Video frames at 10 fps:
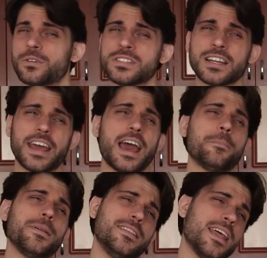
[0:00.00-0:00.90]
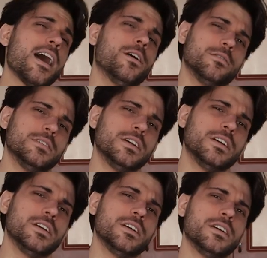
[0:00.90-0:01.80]
what's gonna happen now?
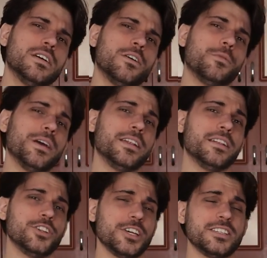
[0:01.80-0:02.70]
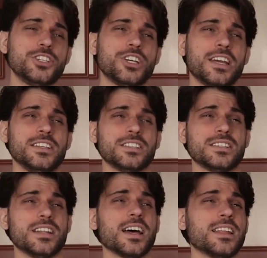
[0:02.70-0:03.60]
When Jacy Jayne is
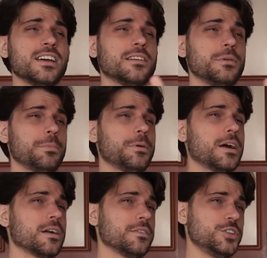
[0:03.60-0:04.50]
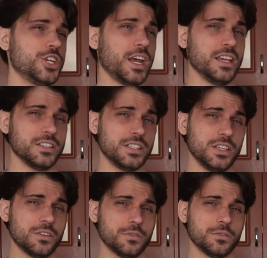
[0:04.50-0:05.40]
not gonna be part of Chase
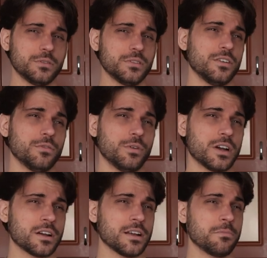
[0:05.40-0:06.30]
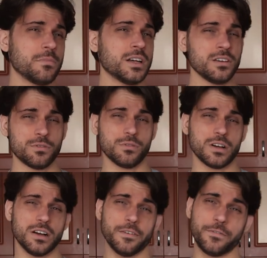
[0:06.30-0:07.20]
U, where the money will
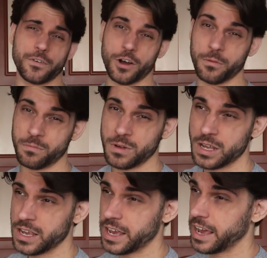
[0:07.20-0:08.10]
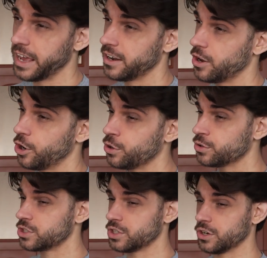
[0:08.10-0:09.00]
come from, and
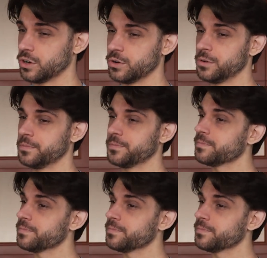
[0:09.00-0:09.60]
also